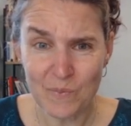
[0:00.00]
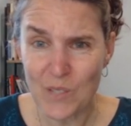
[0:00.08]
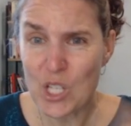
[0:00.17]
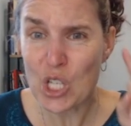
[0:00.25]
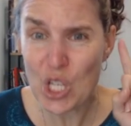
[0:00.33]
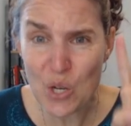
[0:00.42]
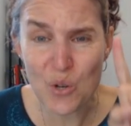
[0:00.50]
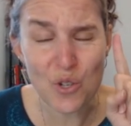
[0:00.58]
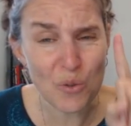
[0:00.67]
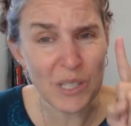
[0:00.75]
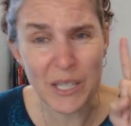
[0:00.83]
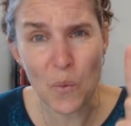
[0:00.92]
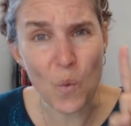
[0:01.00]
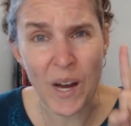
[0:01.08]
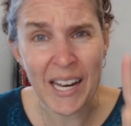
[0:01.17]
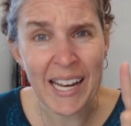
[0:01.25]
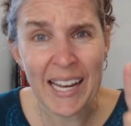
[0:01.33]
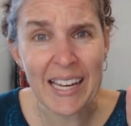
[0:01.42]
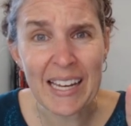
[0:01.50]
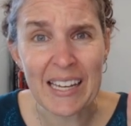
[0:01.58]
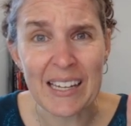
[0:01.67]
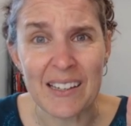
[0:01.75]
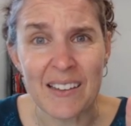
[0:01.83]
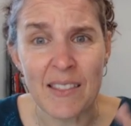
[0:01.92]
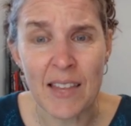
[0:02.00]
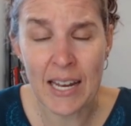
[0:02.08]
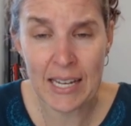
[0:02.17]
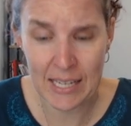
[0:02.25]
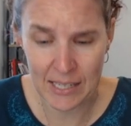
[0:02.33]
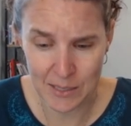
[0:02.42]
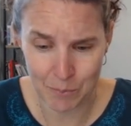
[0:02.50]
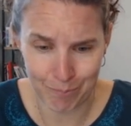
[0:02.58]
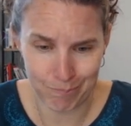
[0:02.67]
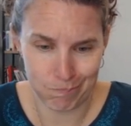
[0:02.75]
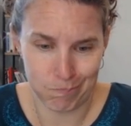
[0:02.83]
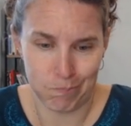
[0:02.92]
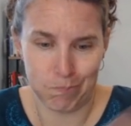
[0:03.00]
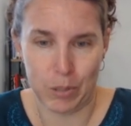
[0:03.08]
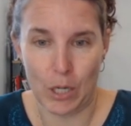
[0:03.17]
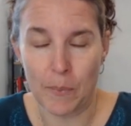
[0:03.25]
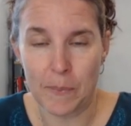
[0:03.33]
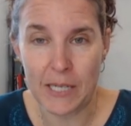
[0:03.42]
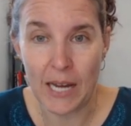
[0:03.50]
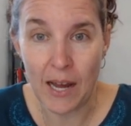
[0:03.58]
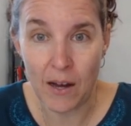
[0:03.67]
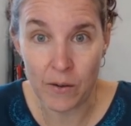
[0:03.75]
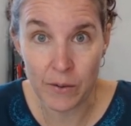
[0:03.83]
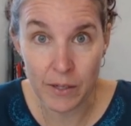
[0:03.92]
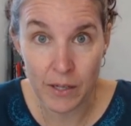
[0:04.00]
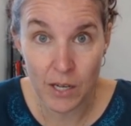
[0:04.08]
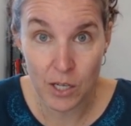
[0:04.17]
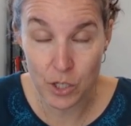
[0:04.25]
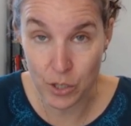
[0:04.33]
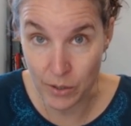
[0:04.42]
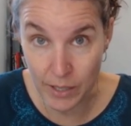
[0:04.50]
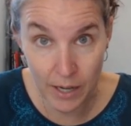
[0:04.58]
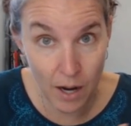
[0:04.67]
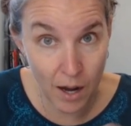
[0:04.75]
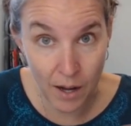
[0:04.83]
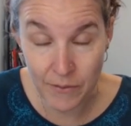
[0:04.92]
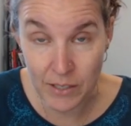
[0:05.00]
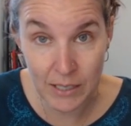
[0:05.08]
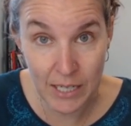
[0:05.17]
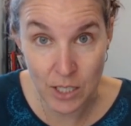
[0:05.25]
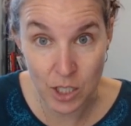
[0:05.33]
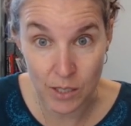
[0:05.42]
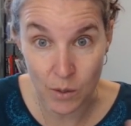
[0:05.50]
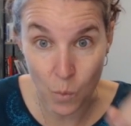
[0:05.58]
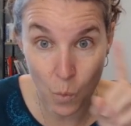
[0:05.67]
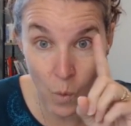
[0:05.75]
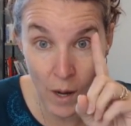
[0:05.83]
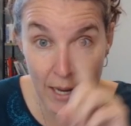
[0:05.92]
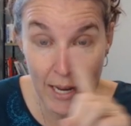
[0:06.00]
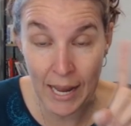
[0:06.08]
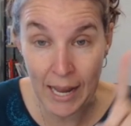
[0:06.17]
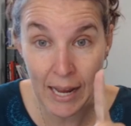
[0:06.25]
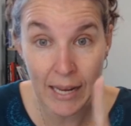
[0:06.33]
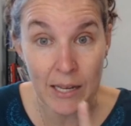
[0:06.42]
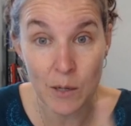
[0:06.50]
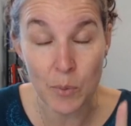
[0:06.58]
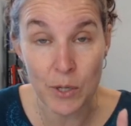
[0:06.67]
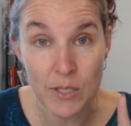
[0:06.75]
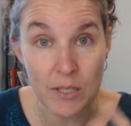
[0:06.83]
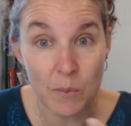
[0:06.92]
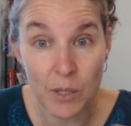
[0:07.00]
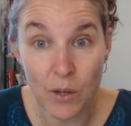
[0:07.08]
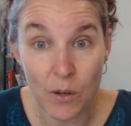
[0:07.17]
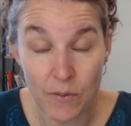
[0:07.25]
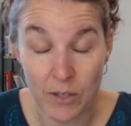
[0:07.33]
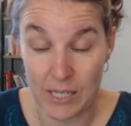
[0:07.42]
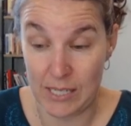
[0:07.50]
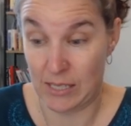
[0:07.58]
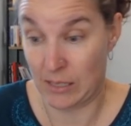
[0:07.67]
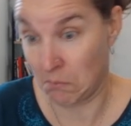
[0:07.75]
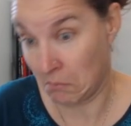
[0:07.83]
usually one egg that gets burped out during ovulation, one egg in a person with ovaries.